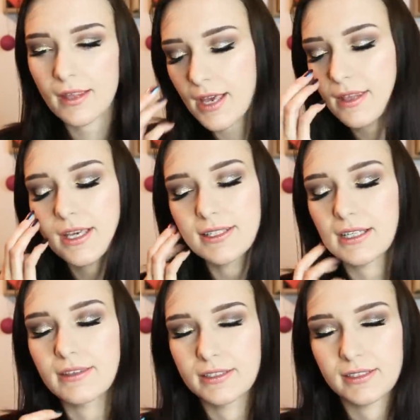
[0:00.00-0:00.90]
And then there's
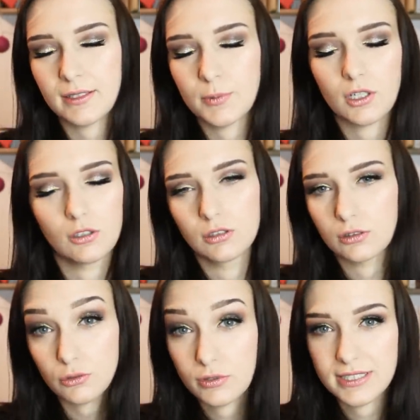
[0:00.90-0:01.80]
like the
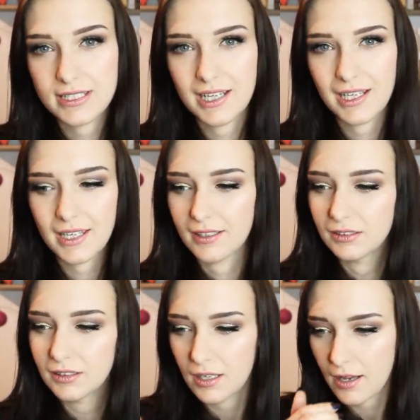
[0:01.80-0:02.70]
typical Christian
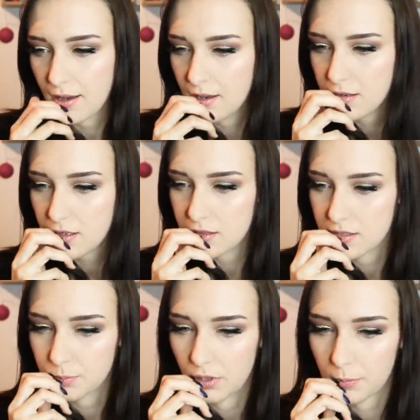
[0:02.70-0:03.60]
guilt in this
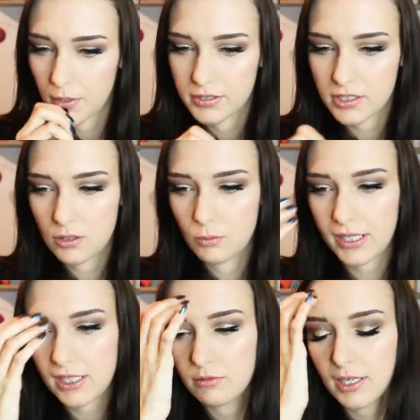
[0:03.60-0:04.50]
blog post too, when
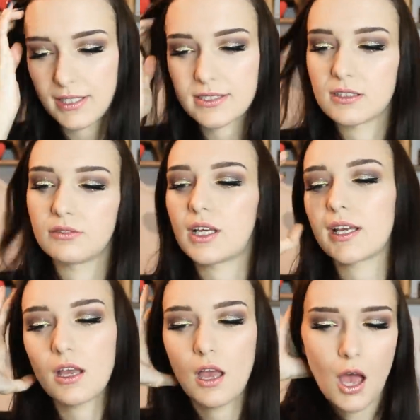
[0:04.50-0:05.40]
he writes stuff like,